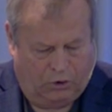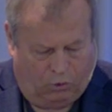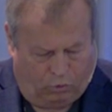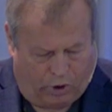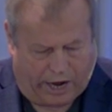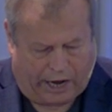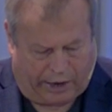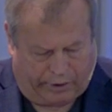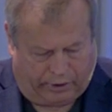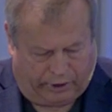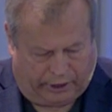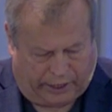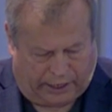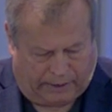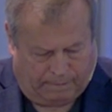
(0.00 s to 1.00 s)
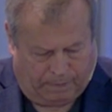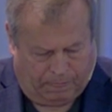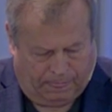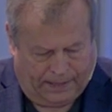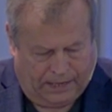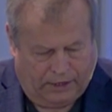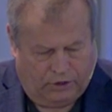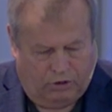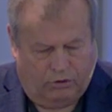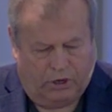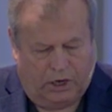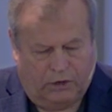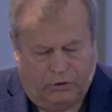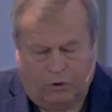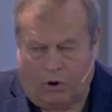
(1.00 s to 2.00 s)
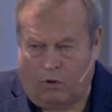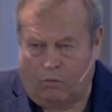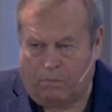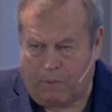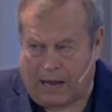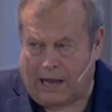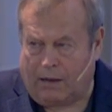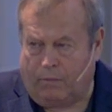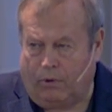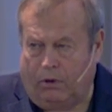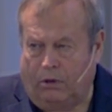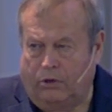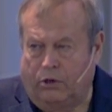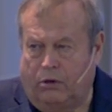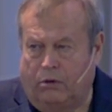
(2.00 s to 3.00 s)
regularly. You need your own Bible.